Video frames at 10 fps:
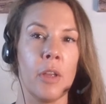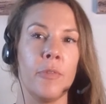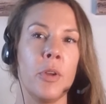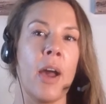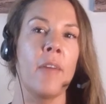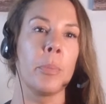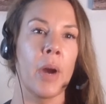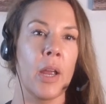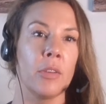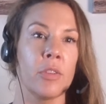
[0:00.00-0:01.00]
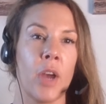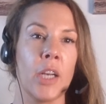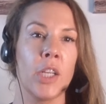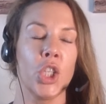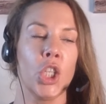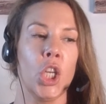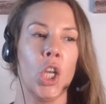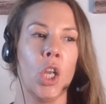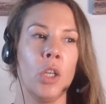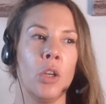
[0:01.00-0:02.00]
If you have a brand
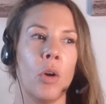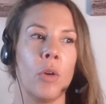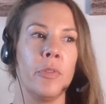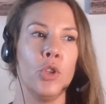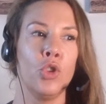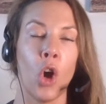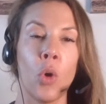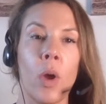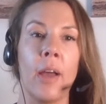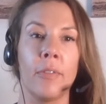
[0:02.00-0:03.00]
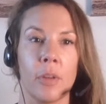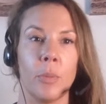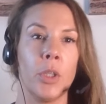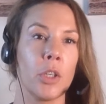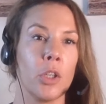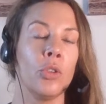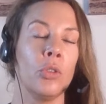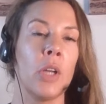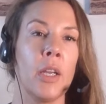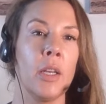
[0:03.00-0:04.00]
strategy, you know, if you don't have someone that can do
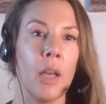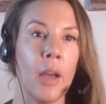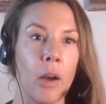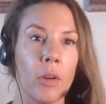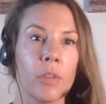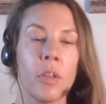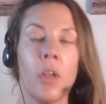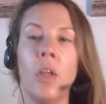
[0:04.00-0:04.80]
that in house,